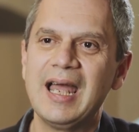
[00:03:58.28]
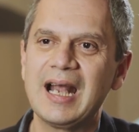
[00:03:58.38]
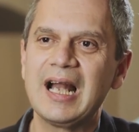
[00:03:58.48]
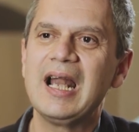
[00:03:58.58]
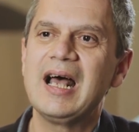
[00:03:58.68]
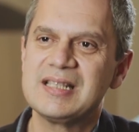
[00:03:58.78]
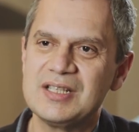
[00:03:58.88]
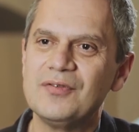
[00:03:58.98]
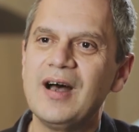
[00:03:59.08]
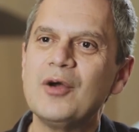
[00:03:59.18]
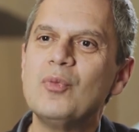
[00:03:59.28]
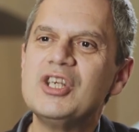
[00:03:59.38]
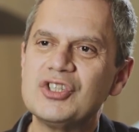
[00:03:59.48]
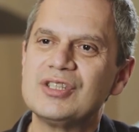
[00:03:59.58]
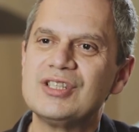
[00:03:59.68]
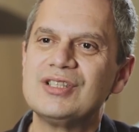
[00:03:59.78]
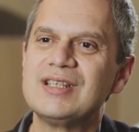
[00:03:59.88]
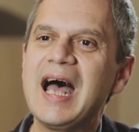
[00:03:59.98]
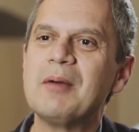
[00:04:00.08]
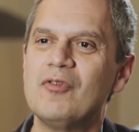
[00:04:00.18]
uh, classify which
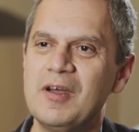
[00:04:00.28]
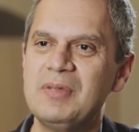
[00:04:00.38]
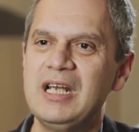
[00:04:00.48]
type of